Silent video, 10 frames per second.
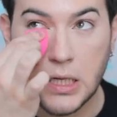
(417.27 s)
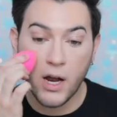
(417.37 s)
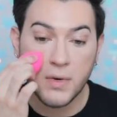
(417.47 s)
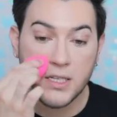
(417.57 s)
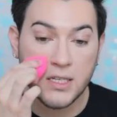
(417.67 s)

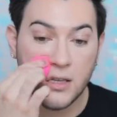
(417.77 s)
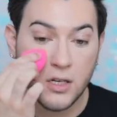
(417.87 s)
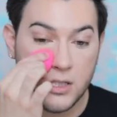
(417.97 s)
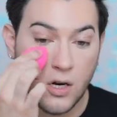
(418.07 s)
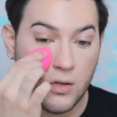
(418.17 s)
Why does my skin
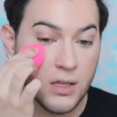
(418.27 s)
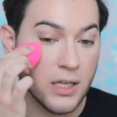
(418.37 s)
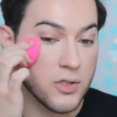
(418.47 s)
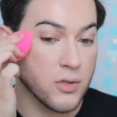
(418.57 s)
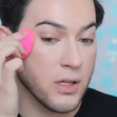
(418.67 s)
look so
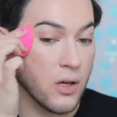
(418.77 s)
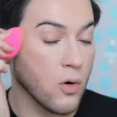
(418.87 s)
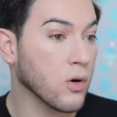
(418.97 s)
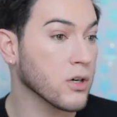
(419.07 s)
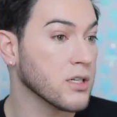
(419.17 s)
literally
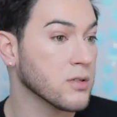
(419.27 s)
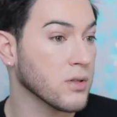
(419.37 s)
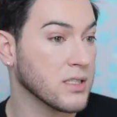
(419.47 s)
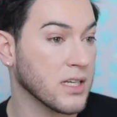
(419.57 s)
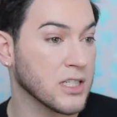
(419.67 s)
gorgeous
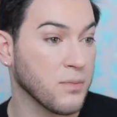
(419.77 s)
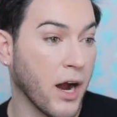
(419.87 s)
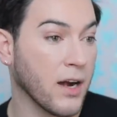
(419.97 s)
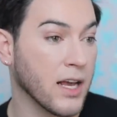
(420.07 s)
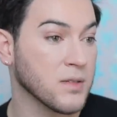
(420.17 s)
with this
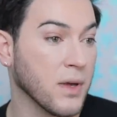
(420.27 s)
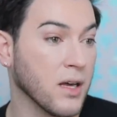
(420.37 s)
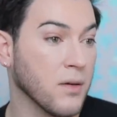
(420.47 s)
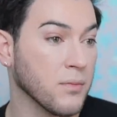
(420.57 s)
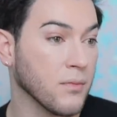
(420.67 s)
expired ass
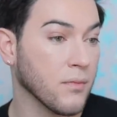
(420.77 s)
makeup?